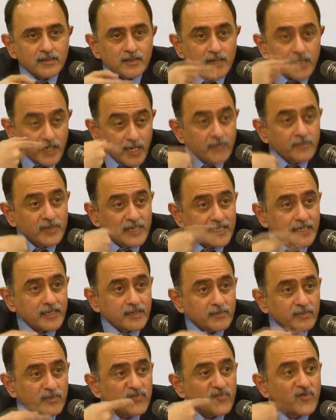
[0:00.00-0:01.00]
and I mean
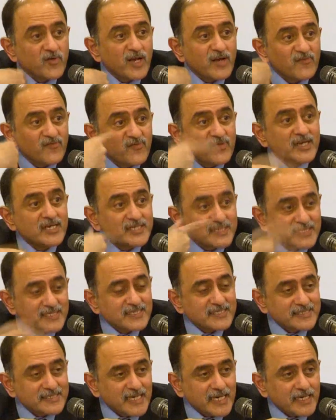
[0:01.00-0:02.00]
it, before I finish
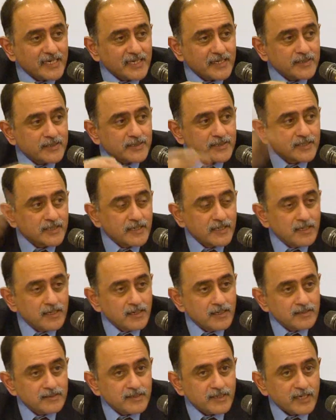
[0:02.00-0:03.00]
this sentence,
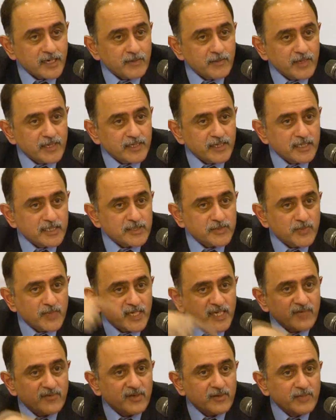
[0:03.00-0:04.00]
the remitter's
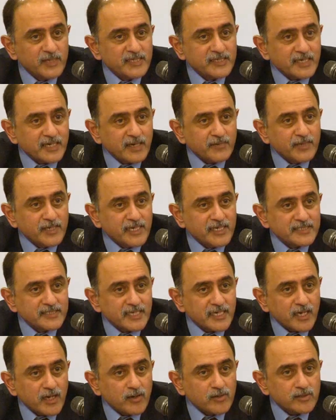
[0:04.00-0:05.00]
money will be in the remittee's
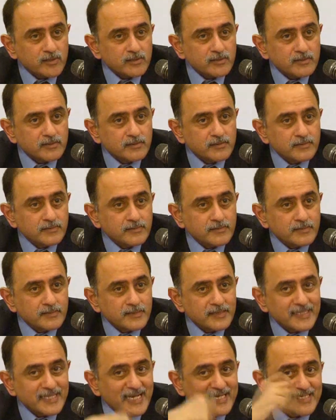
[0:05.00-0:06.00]
account.
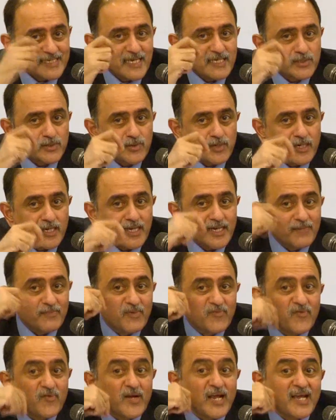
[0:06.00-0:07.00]
That's as good.
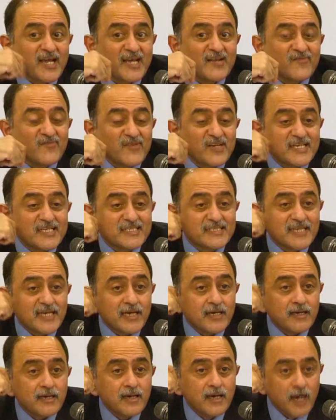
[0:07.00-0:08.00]
Before I can finish
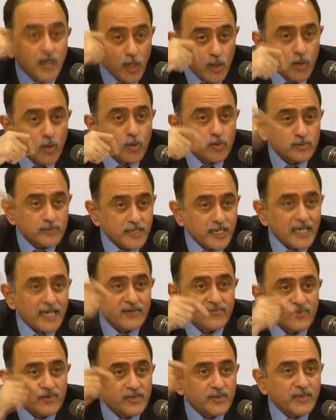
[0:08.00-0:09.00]
saying hello,
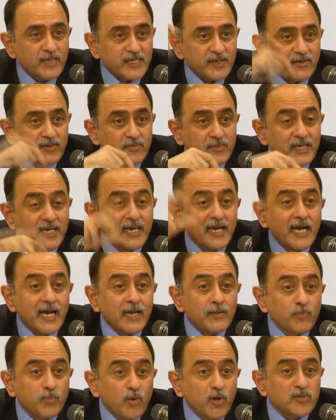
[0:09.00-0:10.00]
the money will be,
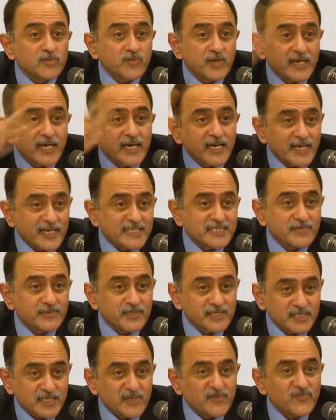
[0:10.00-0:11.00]
and both will get an
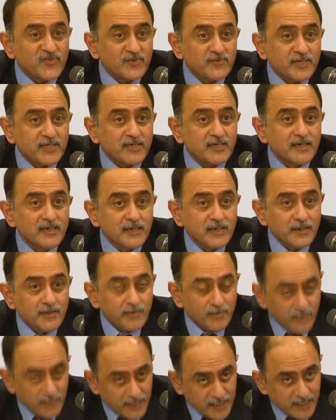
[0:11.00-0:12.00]
SMS confirming
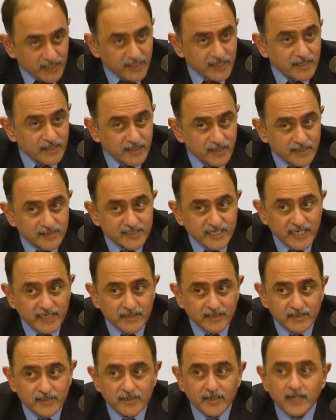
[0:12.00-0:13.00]
money
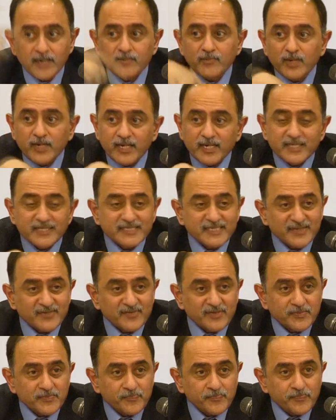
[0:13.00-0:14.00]
sent and money received.